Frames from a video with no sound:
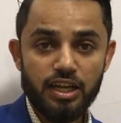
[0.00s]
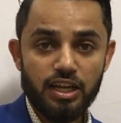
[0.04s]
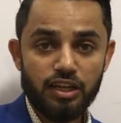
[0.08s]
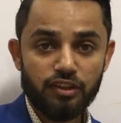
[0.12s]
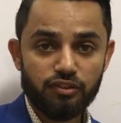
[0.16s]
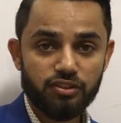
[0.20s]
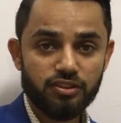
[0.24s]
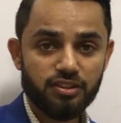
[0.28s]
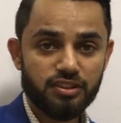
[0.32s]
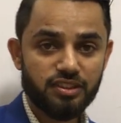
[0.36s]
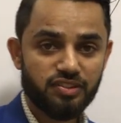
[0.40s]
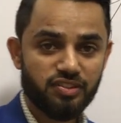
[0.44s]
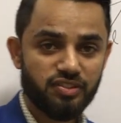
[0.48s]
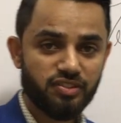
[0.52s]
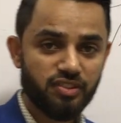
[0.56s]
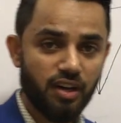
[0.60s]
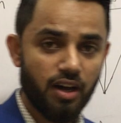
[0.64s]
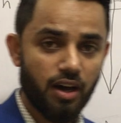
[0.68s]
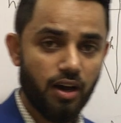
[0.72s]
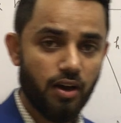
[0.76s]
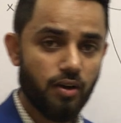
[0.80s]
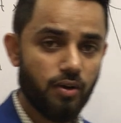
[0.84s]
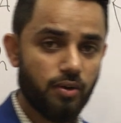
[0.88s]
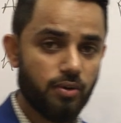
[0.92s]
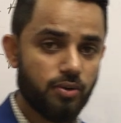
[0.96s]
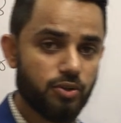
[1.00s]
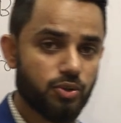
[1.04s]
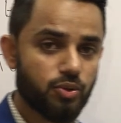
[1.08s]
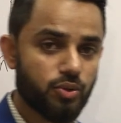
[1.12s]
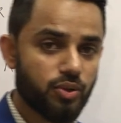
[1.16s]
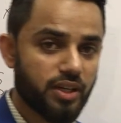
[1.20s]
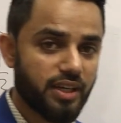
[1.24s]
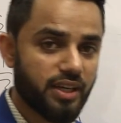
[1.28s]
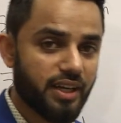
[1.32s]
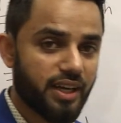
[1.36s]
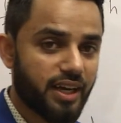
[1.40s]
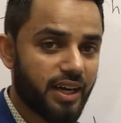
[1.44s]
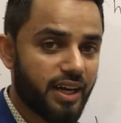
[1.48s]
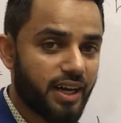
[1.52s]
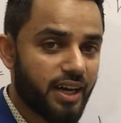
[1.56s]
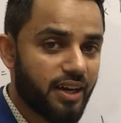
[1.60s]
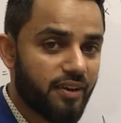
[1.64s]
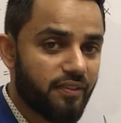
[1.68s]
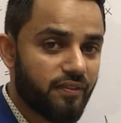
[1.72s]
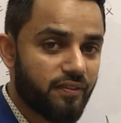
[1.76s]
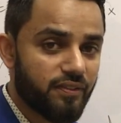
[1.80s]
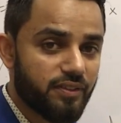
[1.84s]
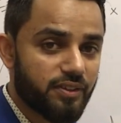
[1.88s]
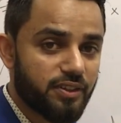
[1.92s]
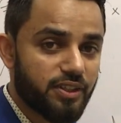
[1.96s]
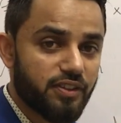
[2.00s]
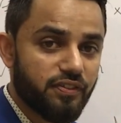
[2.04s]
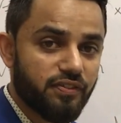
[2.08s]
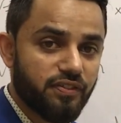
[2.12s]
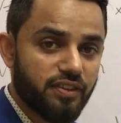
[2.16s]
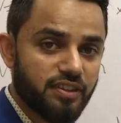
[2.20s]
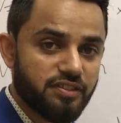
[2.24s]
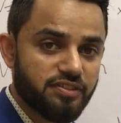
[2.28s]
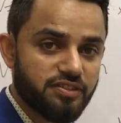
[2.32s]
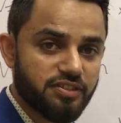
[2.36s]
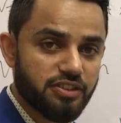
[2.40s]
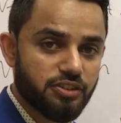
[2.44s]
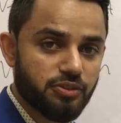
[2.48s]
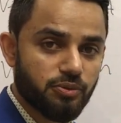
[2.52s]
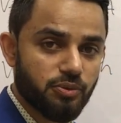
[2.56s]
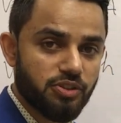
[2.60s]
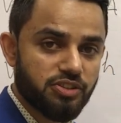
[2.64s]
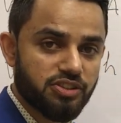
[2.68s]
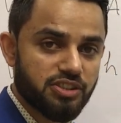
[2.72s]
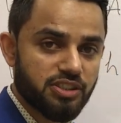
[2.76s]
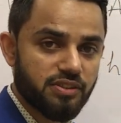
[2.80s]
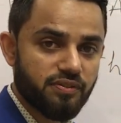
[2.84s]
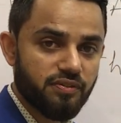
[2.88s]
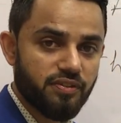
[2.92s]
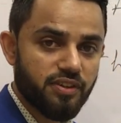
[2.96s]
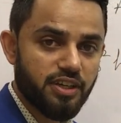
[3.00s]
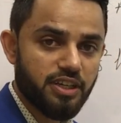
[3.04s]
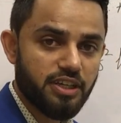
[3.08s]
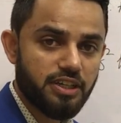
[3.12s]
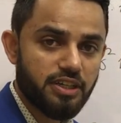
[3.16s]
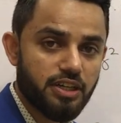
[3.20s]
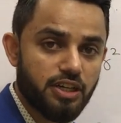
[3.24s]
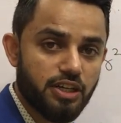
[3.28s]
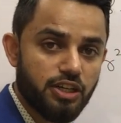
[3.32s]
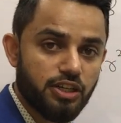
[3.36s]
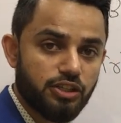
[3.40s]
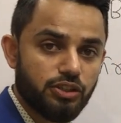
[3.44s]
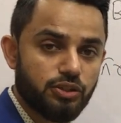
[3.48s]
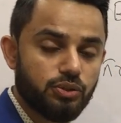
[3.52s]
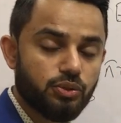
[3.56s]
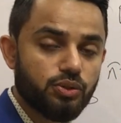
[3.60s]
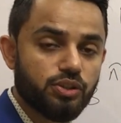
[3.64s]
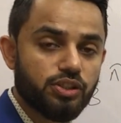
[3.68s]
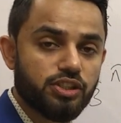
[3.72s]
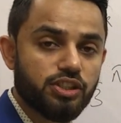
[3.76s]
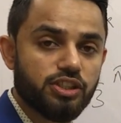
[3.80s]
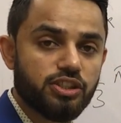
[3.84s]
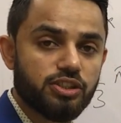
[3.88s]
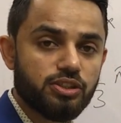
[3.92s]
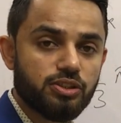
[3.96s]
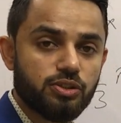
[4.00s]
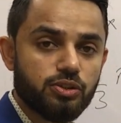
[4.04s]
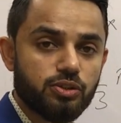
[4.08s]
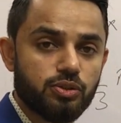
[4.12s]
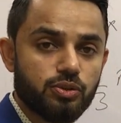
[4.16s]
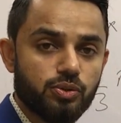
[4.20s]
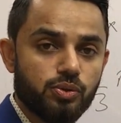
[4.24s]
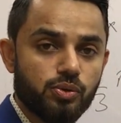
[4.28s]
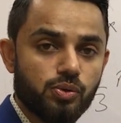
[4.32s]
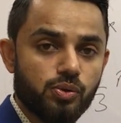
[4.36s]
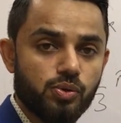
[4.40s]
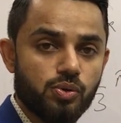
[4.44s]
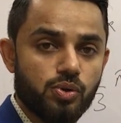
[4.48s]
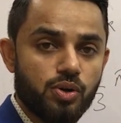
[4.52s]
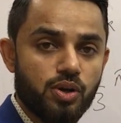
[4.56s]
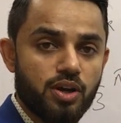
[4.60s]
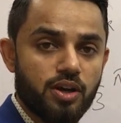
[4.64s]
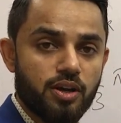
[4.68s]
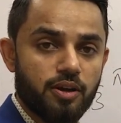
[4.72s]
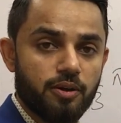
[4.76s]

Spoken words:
So this is how you can have different situation where you need to